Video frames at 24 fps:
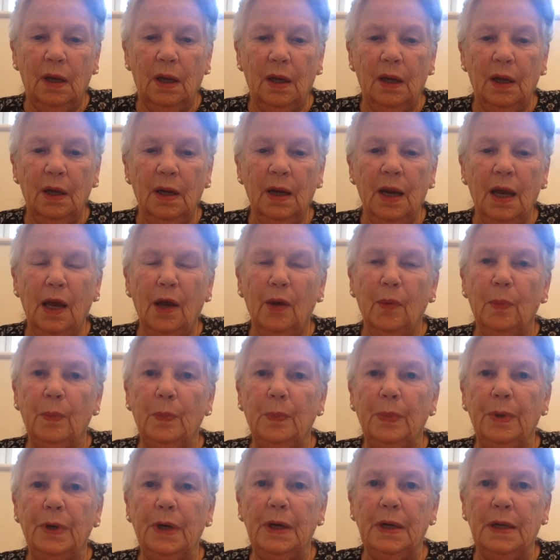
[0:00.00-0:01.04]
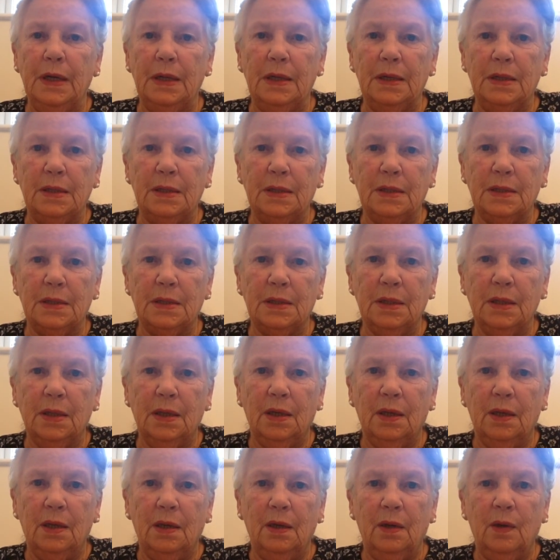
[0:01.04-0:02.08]
And how pleased
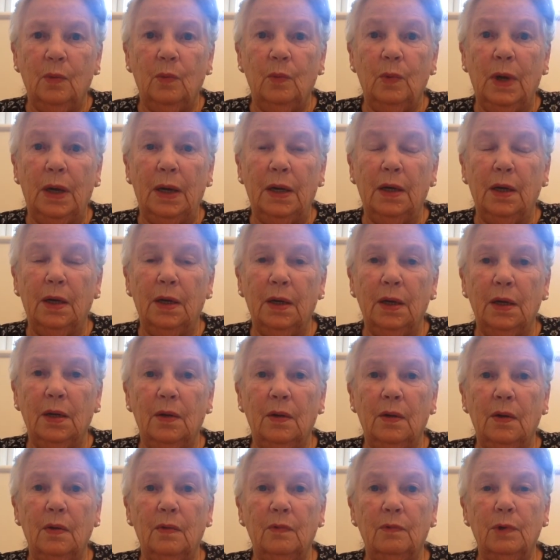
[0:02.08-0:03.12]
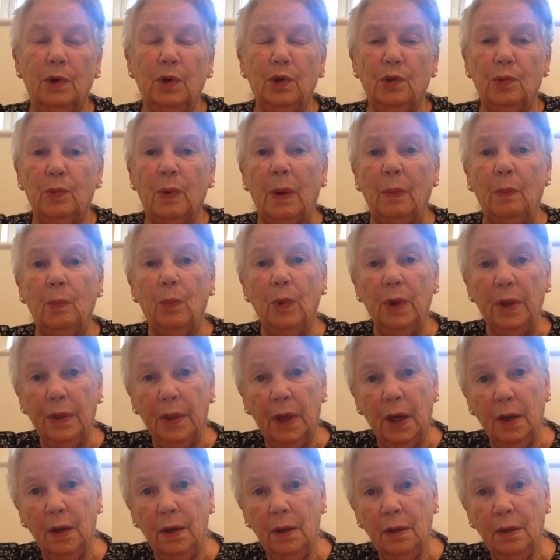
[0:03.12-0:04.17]
when Ruth went with
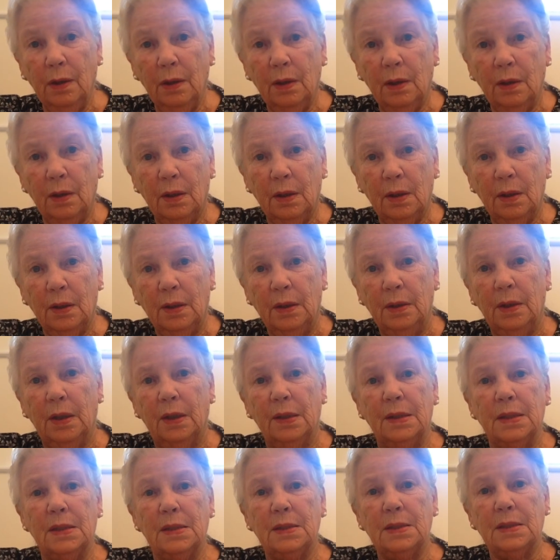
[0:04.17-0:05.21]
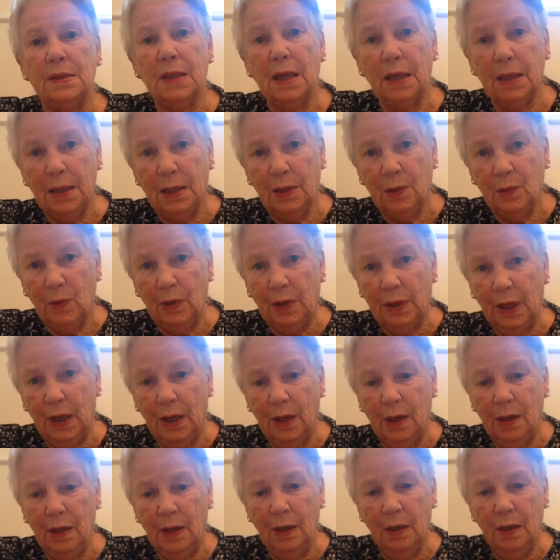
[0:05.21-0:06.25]
her and stayed with
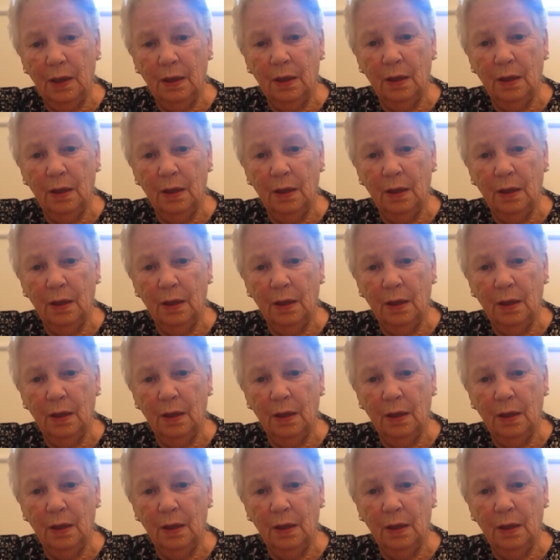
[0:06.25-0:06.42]
her,